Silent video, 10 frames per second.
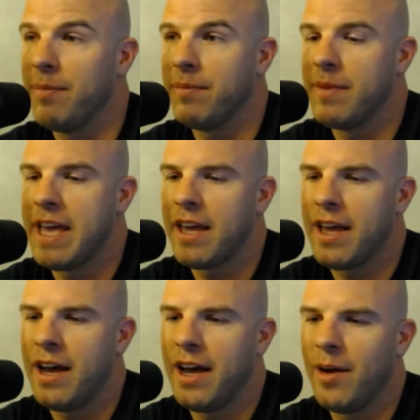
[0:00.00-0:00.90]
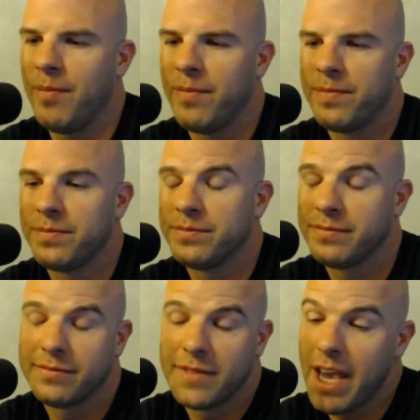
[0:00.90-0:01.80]
Yep.
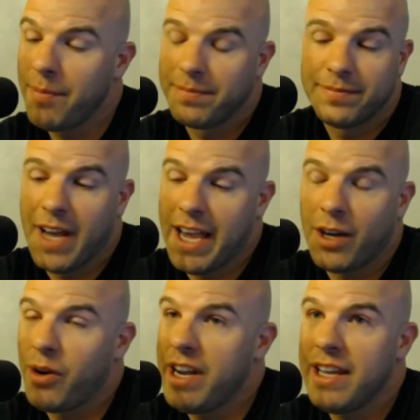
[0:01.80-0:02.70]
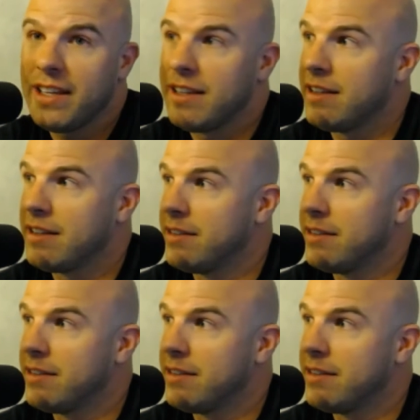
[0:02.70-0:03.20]
Yep. I agree.